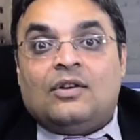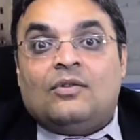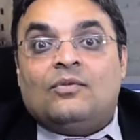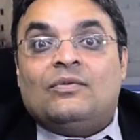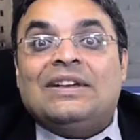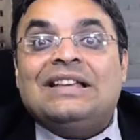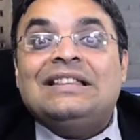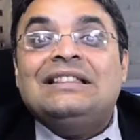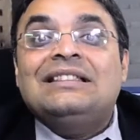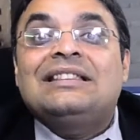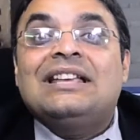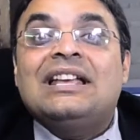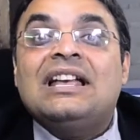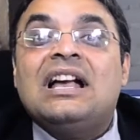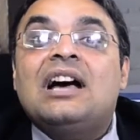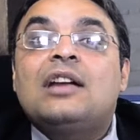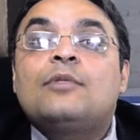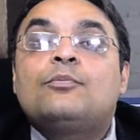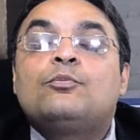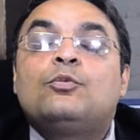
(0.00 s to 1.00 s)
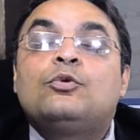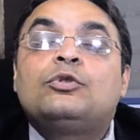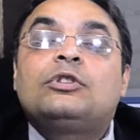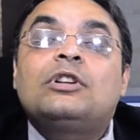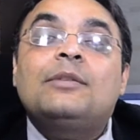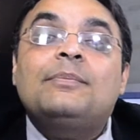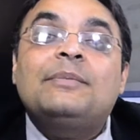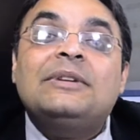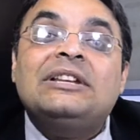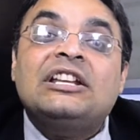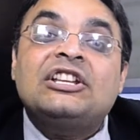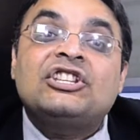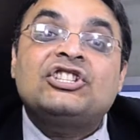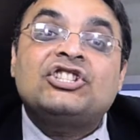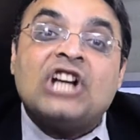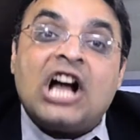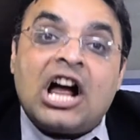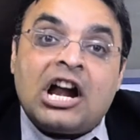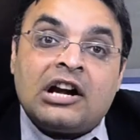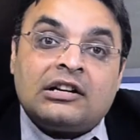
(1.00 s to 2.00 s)
when they are put up in a
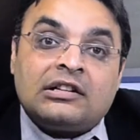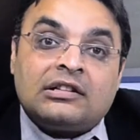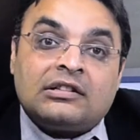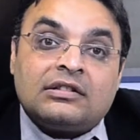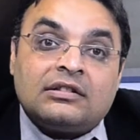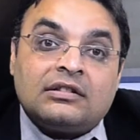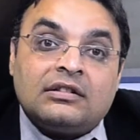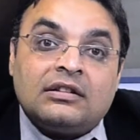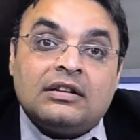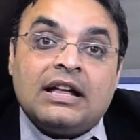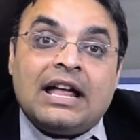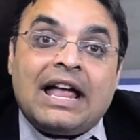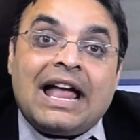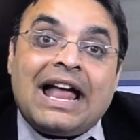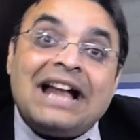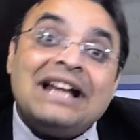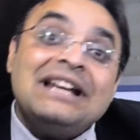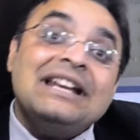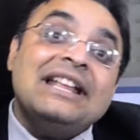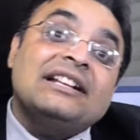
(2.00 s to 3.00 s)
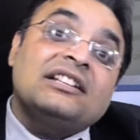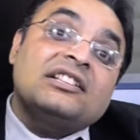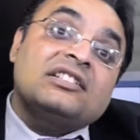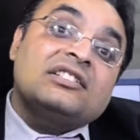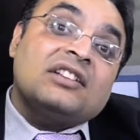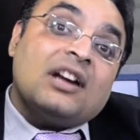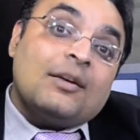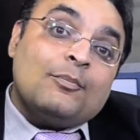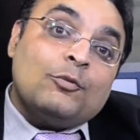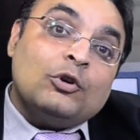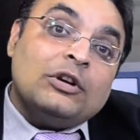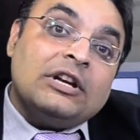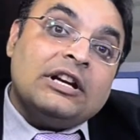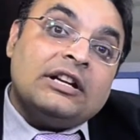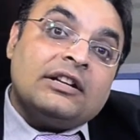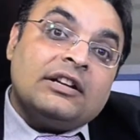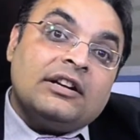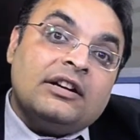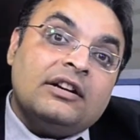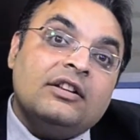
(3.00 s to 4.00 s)
chart and
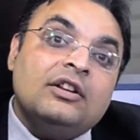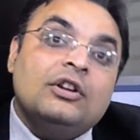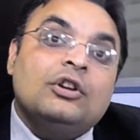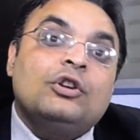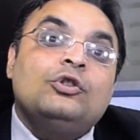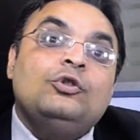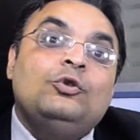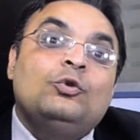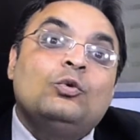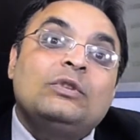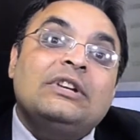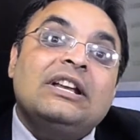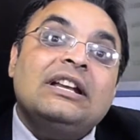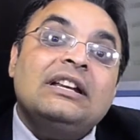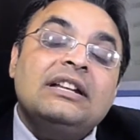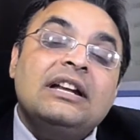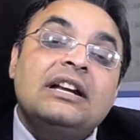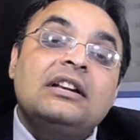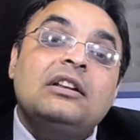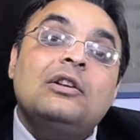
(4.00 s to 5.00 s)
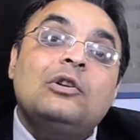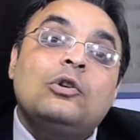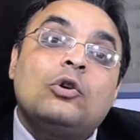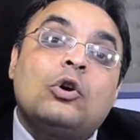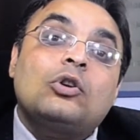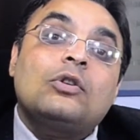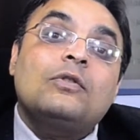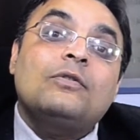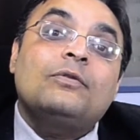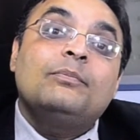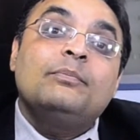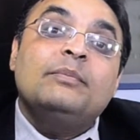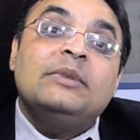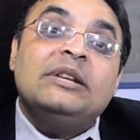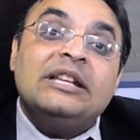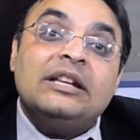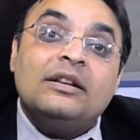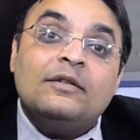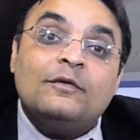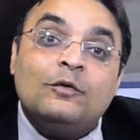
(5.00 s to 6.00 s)
extrapolated, you can get a lot of
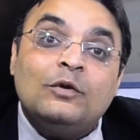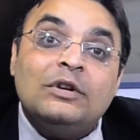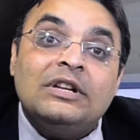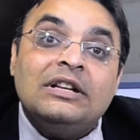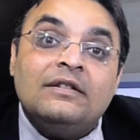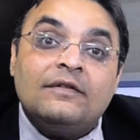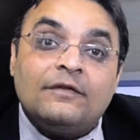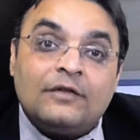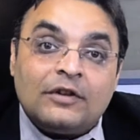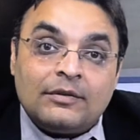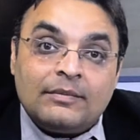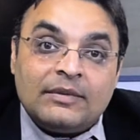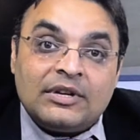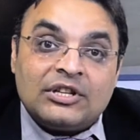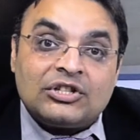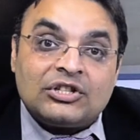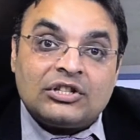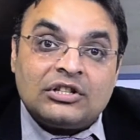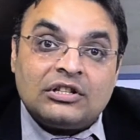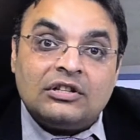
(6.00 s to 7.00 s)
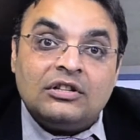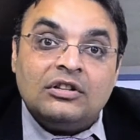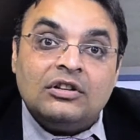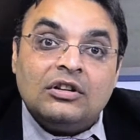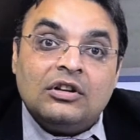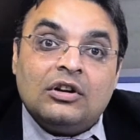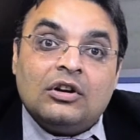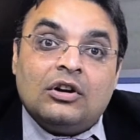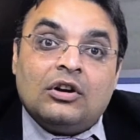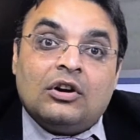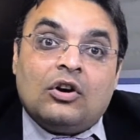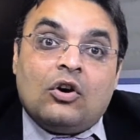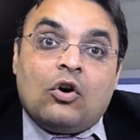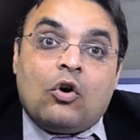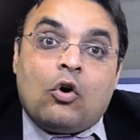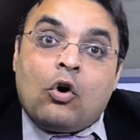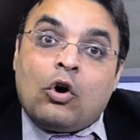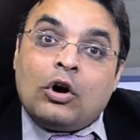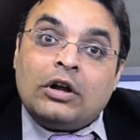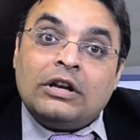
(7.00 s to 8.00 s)
meaningful information
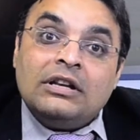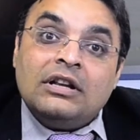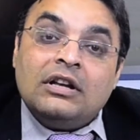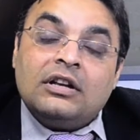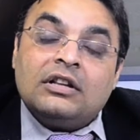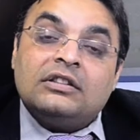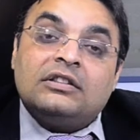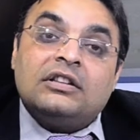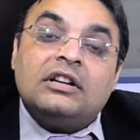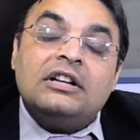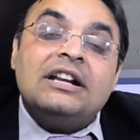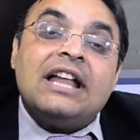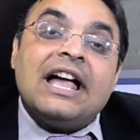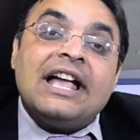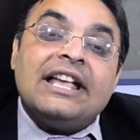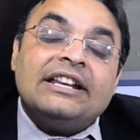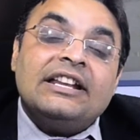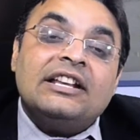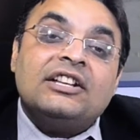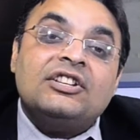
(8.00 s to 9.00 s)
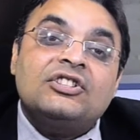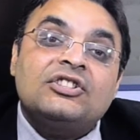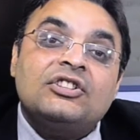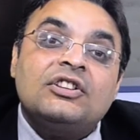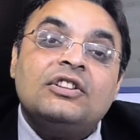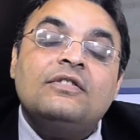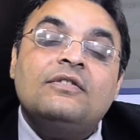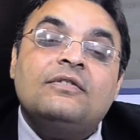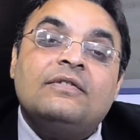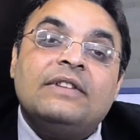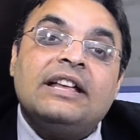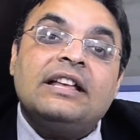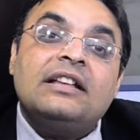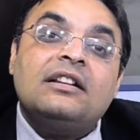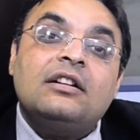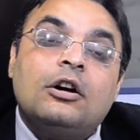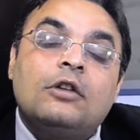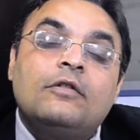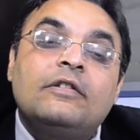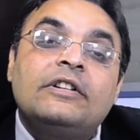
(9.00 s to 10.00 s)
on the direction
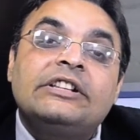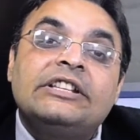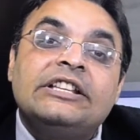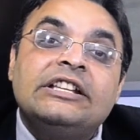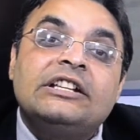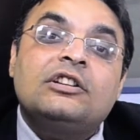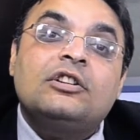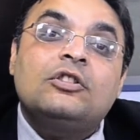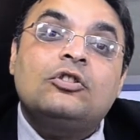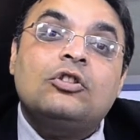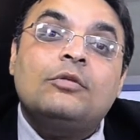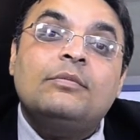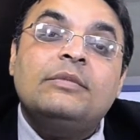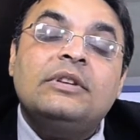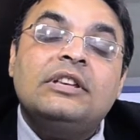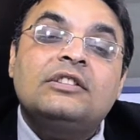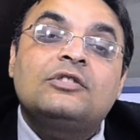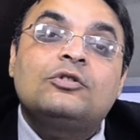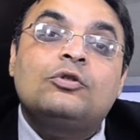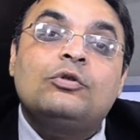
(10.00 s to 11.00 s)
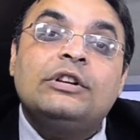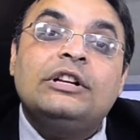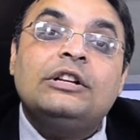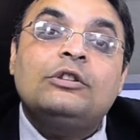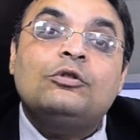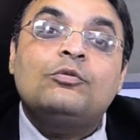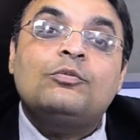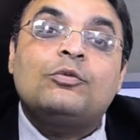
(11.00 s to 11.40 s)
where our economy is going to